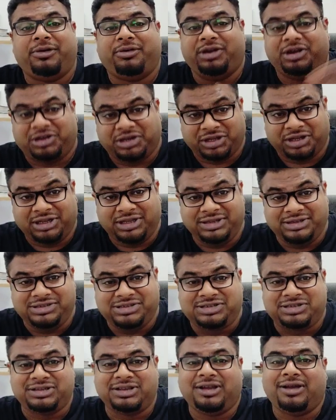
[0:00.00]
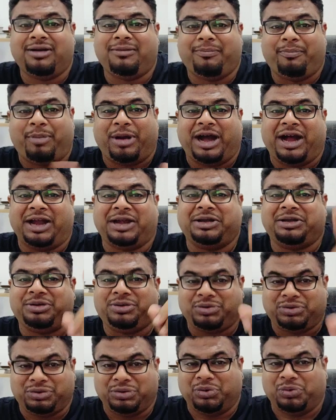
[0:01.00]
Returns
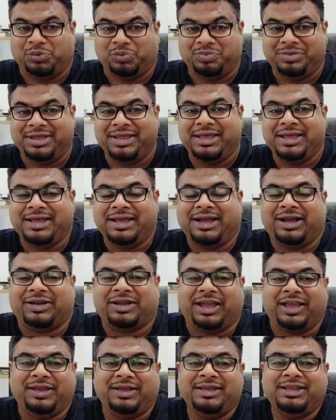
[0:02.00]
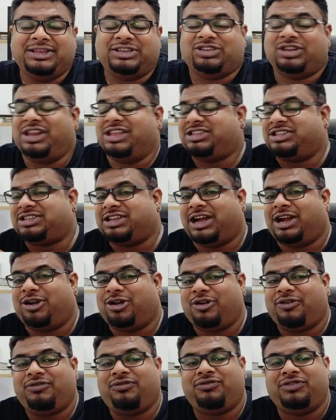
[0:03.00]
part 2. Okay, so let's start
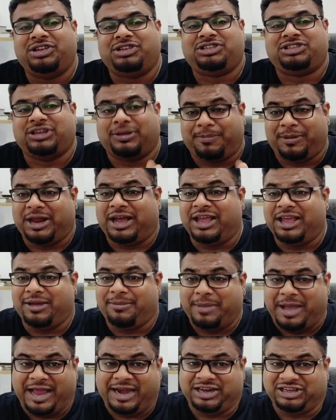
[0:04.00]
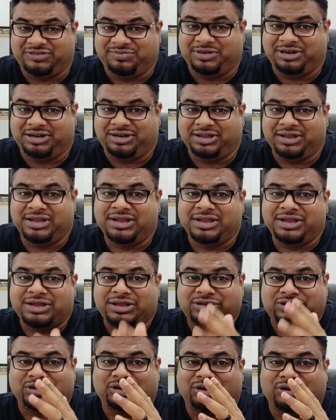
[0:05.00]
off with supplier management.
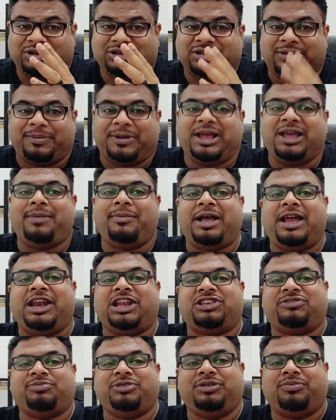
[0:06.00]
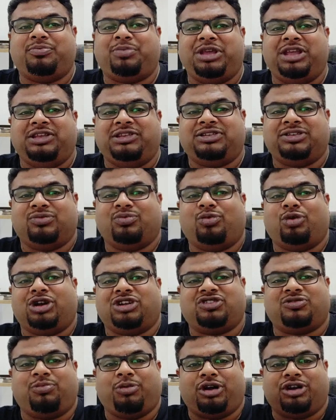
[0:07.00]
So the supplier management piece,
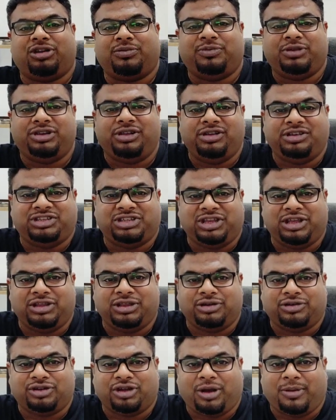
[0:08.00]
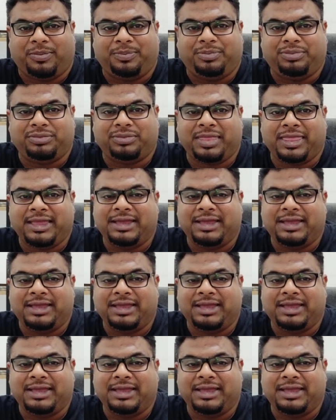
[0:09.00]
what's portable, you'll see on the top.